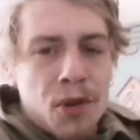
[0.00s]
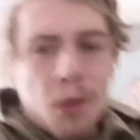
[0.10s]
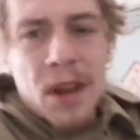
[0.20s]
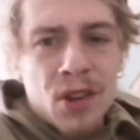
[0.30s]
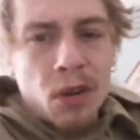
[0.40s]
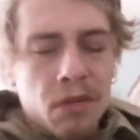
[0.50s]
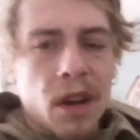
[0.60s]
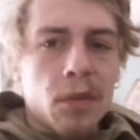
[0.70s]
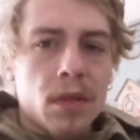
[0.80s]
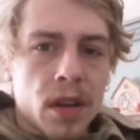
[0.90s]
too many shops
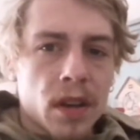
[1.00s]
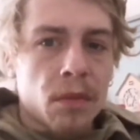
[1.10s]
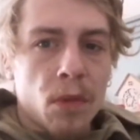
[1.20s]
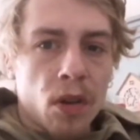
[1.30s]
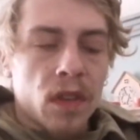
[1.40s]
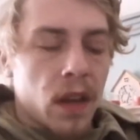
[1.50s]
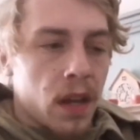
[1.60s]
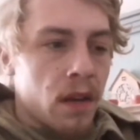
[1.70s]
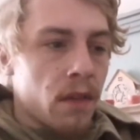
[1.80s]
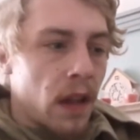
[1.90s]
around Osset
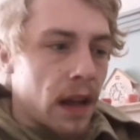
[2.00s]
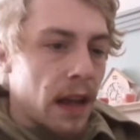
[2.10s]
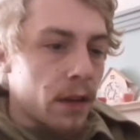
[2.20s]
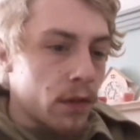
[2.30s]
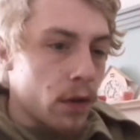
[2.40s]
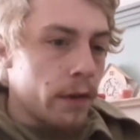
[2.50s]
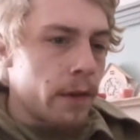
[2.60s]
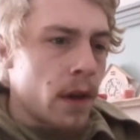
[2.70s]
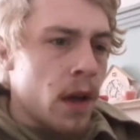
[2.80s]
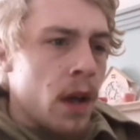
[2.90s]
for that kind of
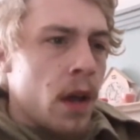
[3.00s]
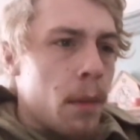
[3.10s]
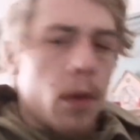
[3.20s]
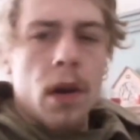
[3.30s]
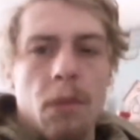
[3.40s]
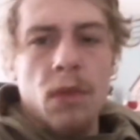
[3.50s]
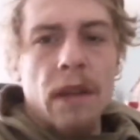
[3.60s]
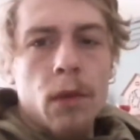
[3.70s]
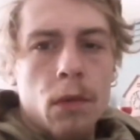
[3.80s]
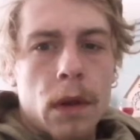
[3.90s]
stuff. But I'm going
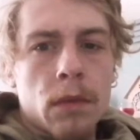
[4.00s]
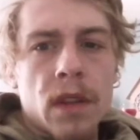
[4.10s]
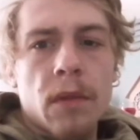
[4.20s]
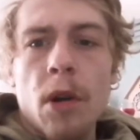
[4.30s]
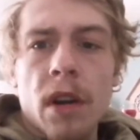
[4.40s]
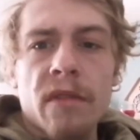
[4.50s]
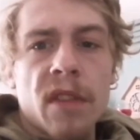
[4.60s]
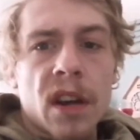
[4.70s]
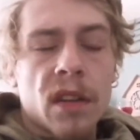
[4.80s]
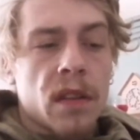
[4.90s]
to have a look around, see what I can
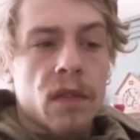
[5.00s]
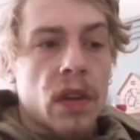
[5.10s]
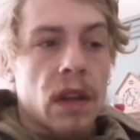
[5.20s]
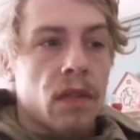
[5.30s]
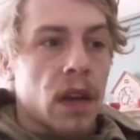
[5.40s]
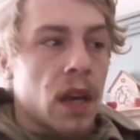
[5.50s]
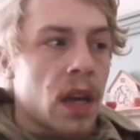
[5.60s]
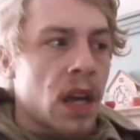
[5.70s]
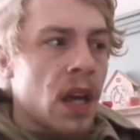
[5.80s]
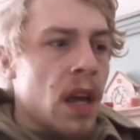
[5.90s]
find, see if there's anything,
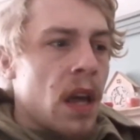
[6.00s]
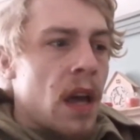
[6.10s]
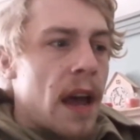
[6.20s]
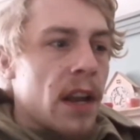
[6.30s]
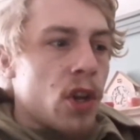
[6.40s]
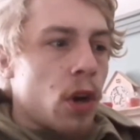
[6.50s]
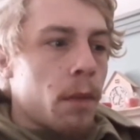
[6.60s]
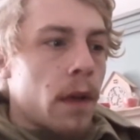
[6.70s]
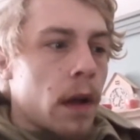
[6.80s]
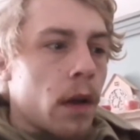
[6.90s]
any
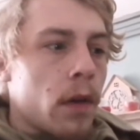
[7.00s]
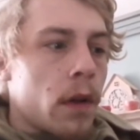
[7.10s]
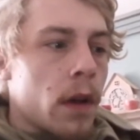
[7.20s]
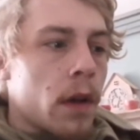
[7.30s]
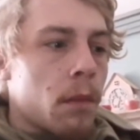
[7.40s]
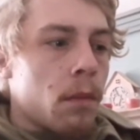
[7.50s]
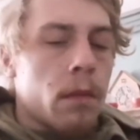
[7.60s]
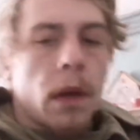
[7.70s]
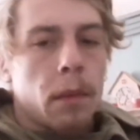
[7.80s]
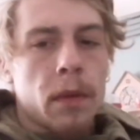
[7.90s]
shops that could
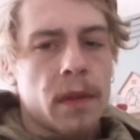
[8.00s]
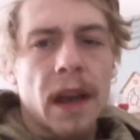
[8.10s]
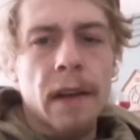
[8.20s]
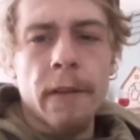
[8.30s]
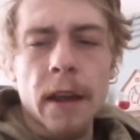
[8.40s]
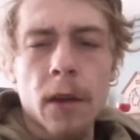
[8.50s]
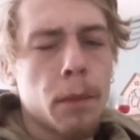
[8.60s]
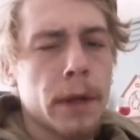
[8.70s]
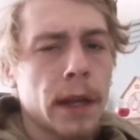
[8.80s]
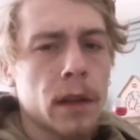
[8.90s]
that I think could
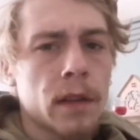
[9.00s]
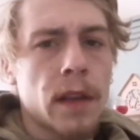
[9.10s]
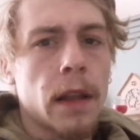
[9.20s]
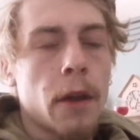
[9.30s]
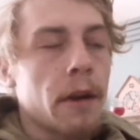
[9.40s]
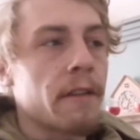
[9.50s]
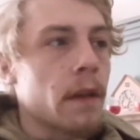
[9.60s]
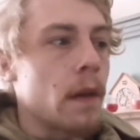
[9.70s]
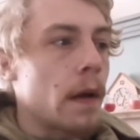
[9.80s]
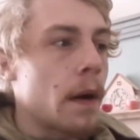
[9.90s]
particularly sell it or
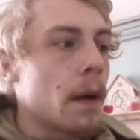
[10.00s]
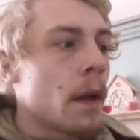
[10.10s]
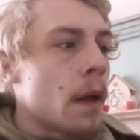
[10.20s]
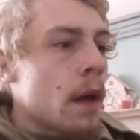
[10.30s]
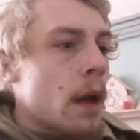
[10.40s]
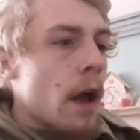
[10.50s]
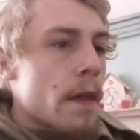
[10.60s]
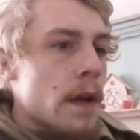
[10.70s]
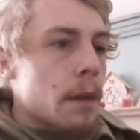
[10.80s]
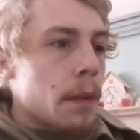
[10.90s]
anything like that.
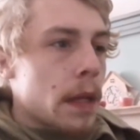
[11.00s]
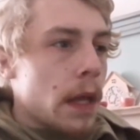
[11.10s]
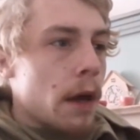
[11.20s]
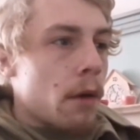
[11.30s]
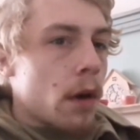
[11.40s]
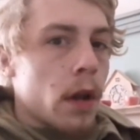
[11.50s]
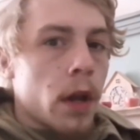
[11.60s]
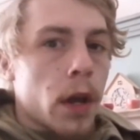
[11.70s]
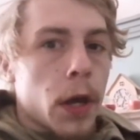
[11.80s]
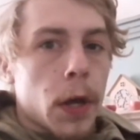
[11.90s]
And then a bit later on,
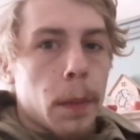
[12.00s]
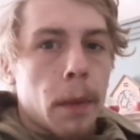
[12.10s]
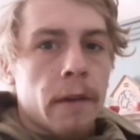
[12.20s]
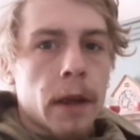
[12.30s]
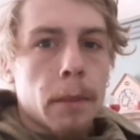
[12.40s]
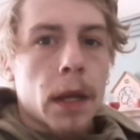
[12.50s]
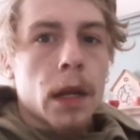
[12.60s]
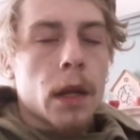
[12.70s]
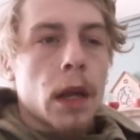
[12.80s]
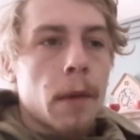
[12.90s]
I think me
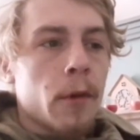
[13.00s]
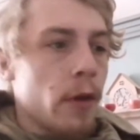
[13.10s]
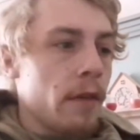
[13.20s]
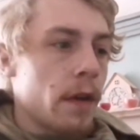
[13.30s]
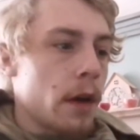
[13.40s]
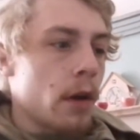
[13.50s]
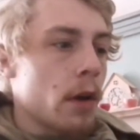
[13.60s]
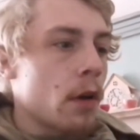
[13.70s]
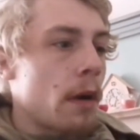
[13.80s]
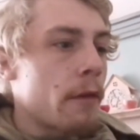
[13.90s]
and Kim and Reeve are
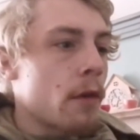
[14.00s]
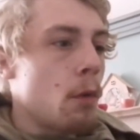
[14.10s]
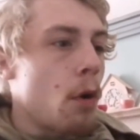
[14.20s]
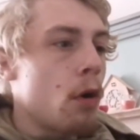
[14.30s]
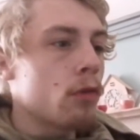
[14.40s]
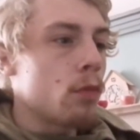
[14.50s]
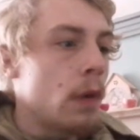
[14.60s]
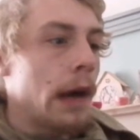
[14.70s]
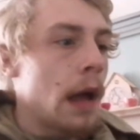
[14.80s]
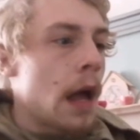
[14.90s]
going to go out for a walk
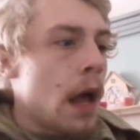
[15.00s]
somewhere,